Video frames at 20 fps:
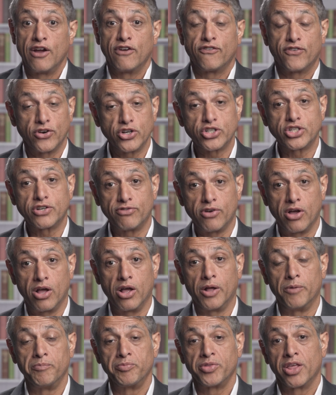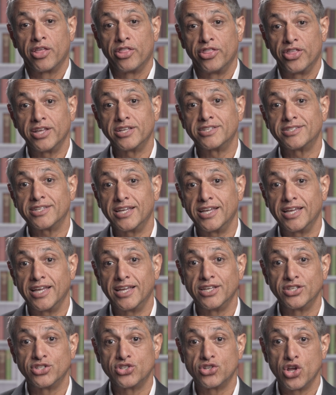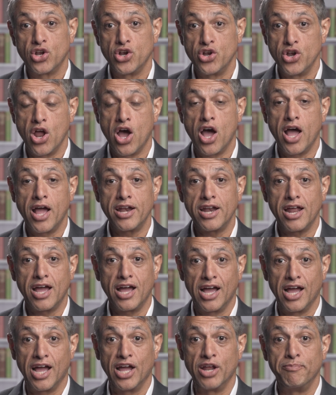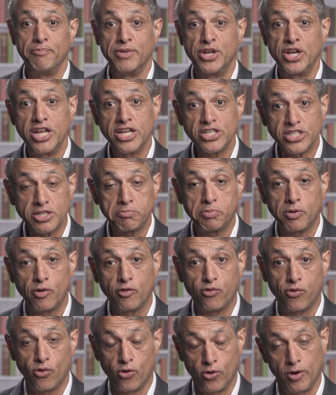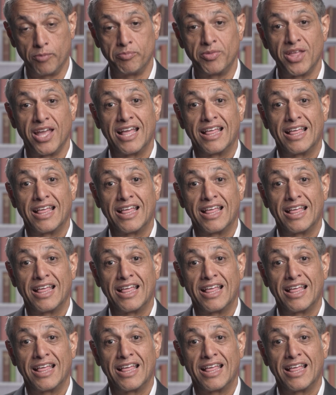First of all, this is not a municipal form.